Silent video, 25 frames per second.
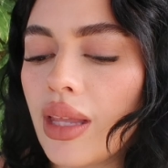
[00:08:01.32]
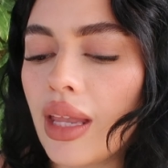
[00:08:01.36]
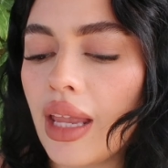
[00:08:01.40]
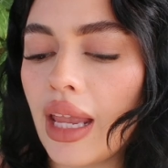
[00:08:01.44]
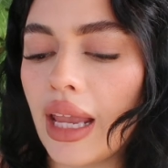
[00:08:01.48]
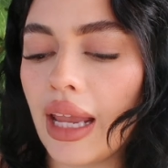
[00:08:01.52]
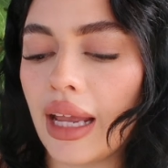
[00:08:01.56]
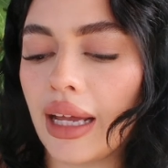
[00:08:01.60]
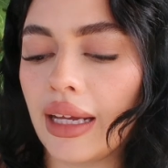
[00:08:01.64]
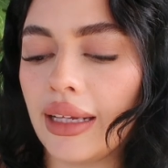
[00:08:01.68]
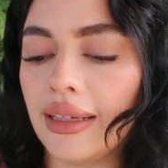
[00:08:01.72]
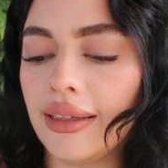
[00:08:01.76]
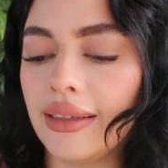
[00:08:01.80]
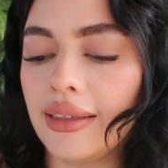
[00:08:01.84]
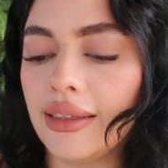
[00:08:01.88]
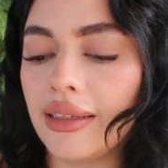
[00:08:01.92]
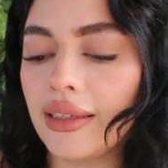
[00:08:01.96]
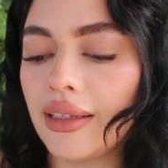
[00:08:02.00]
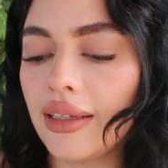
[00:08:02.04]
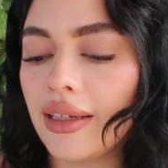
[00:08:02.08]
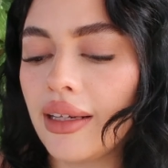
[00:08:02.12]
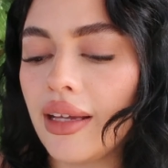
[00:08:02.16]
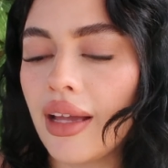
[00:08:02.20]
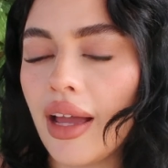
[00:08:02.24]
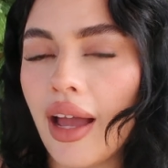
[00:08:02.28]
and
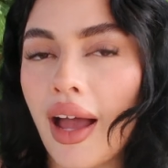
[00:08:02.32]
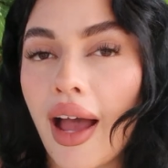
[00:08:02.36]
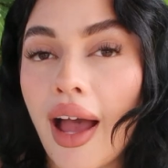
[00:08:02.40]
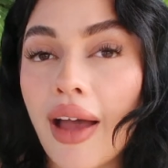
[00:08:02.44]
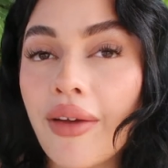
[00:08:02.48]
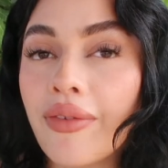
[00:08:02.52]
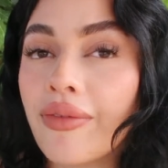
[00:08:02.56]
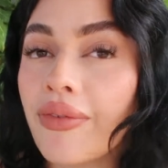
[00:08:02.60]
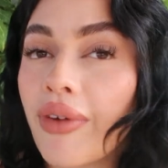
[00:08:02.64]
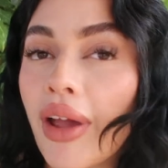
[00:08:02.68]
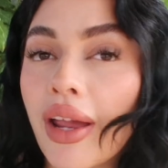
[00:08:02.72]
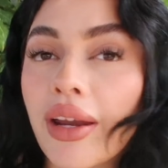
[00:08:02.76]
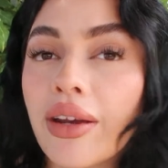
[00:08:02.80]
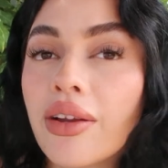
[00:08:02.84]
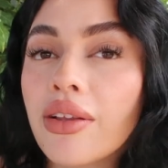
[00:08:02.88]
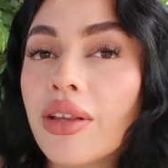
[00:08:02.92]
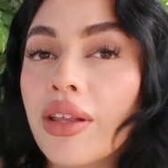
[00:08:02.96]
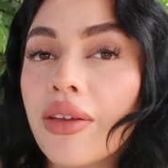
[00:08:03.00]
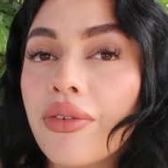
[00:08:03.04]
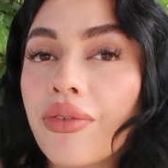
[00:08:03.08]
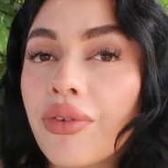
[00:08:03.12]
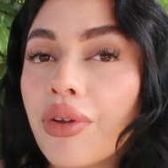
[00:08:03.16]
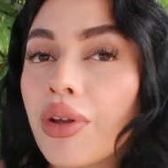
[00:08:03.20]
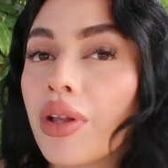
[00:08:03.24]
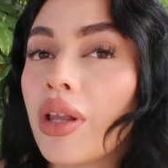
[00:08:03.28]
I
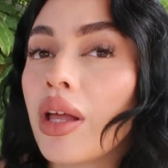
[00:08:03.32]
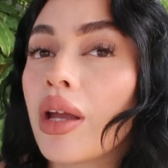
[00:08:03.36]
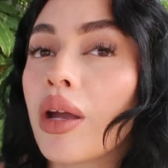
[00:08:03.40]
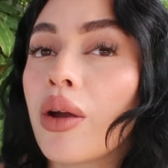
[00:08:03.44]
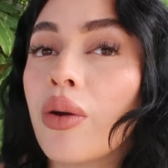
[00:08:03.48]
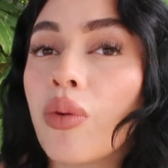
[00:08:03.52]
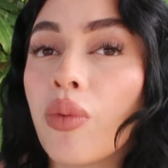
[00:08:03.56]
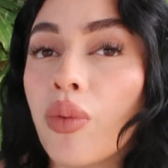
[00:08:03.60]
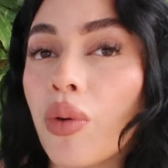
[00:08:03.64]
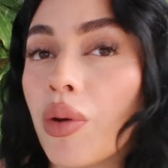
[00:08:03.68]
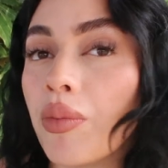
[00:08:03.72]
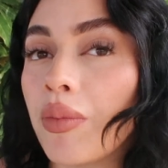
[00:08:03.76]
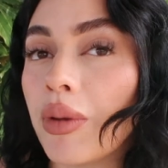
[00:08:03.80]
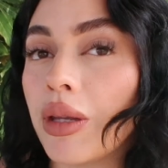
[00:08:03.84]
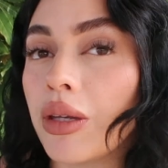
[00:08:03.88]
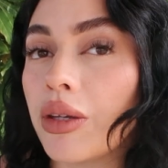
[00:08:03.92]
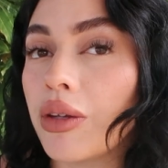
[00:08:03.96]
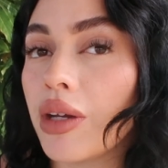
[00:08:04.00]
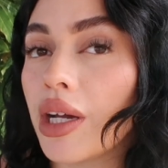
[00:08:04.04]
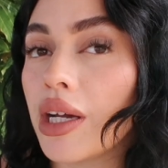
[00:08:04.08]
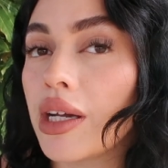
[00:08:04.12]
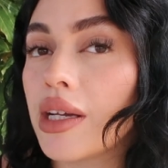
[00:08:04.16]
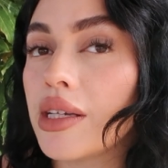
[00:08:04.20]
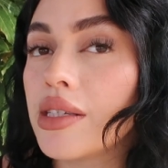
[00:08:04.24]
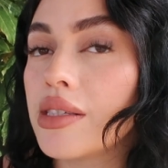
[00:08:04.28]
finally feel like a woman, you
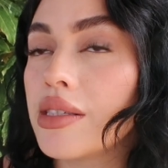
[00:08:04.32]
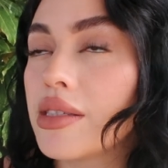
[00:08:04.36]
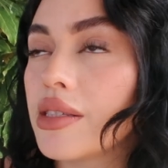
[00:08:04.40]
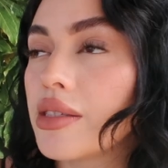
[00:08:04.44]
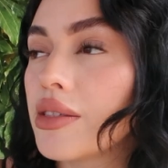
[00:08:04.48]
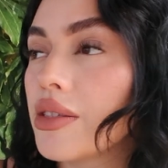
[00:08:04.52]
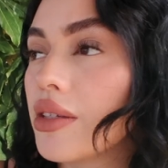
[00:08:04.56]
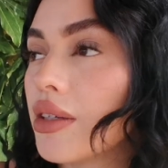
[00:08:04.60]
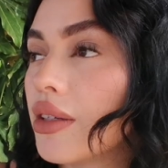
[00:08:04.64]
guys.